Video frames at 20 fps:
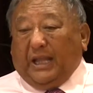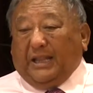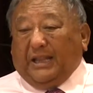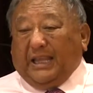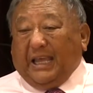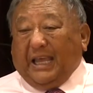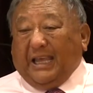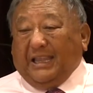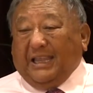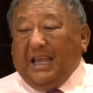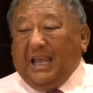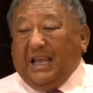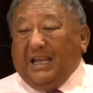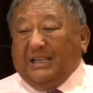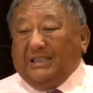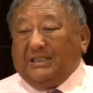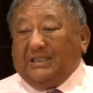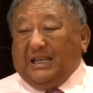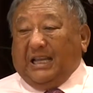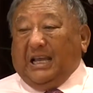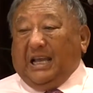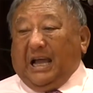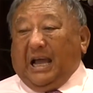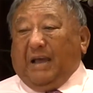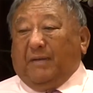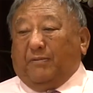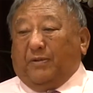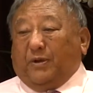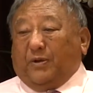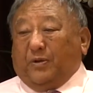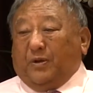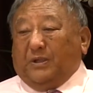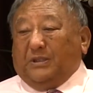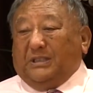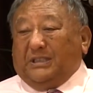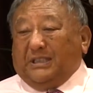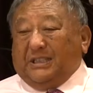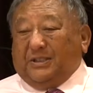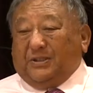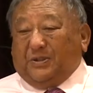and then have to
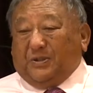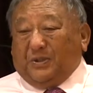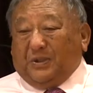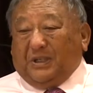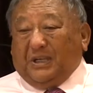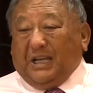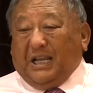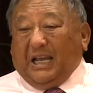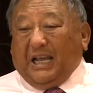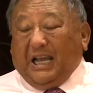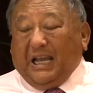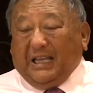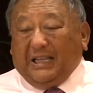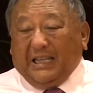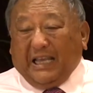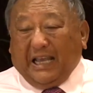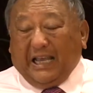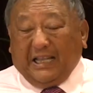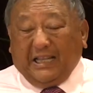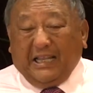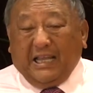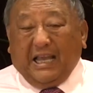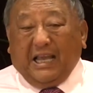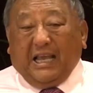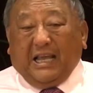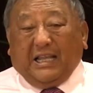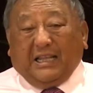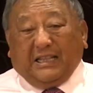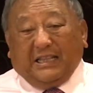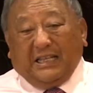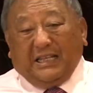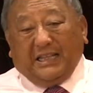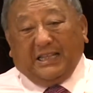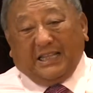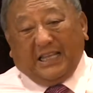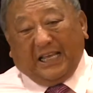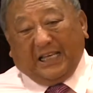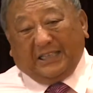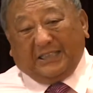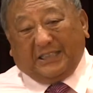concentrate and then the
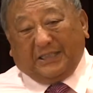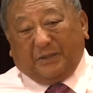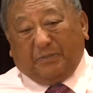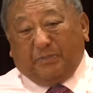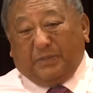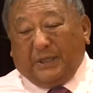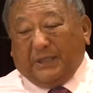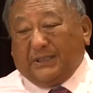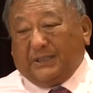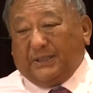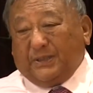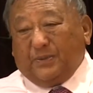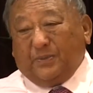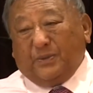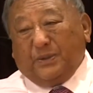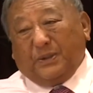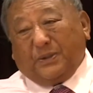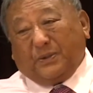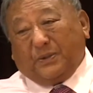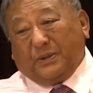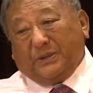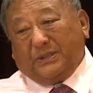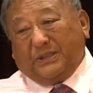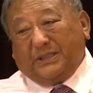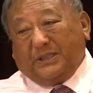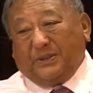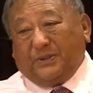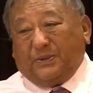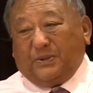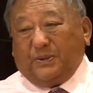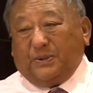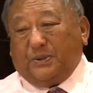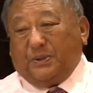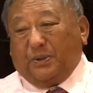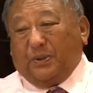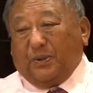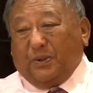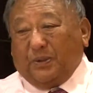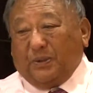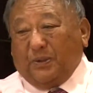next person will concentrate
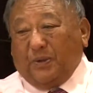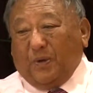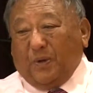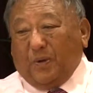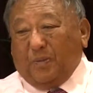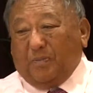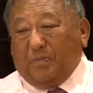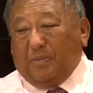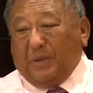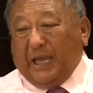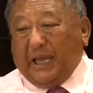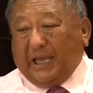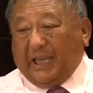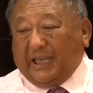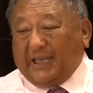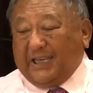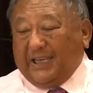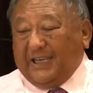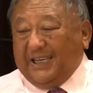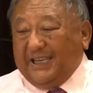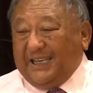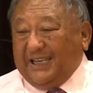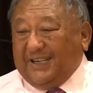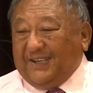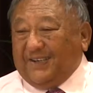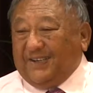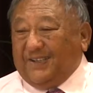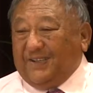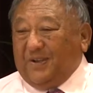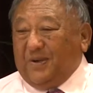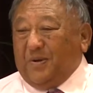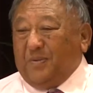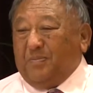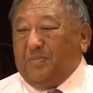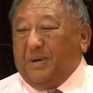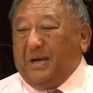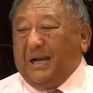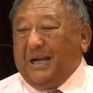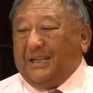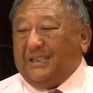you on your back, on your
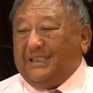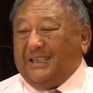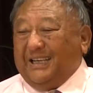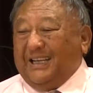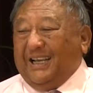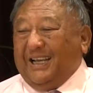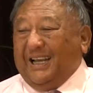butt.